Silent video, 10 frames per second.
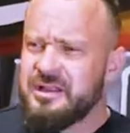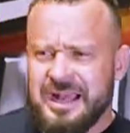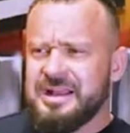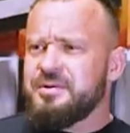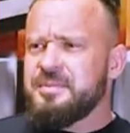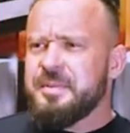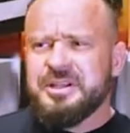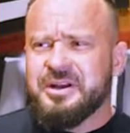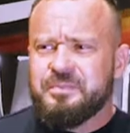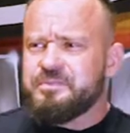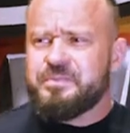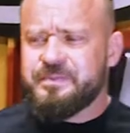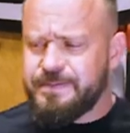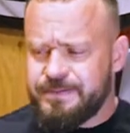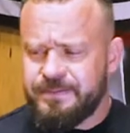I don't remember
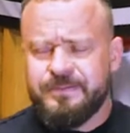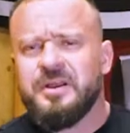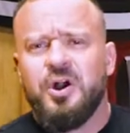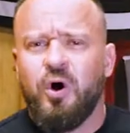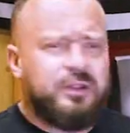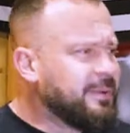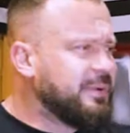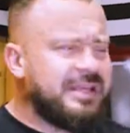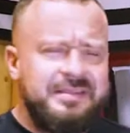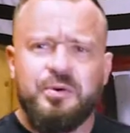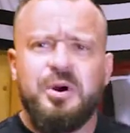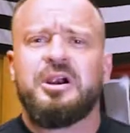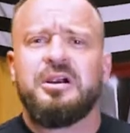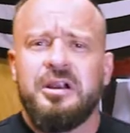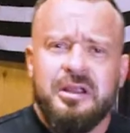all the places they
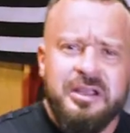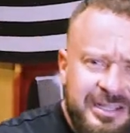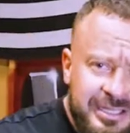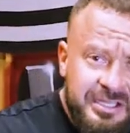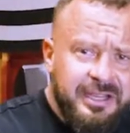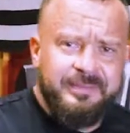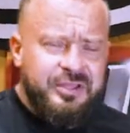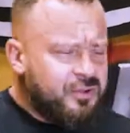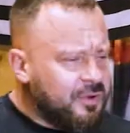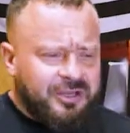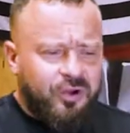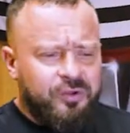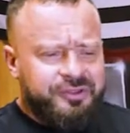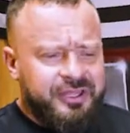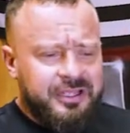were in the gym. They squat a
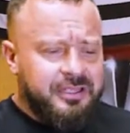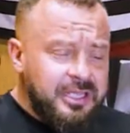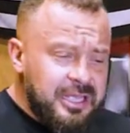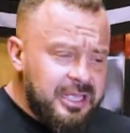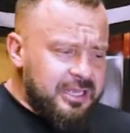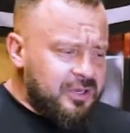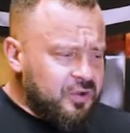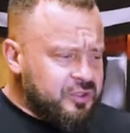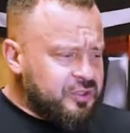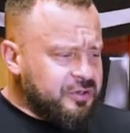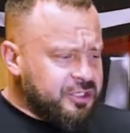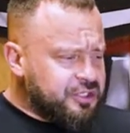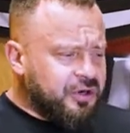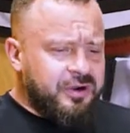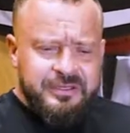whole thing. Long story
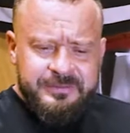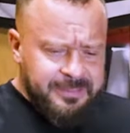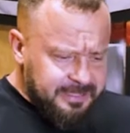short,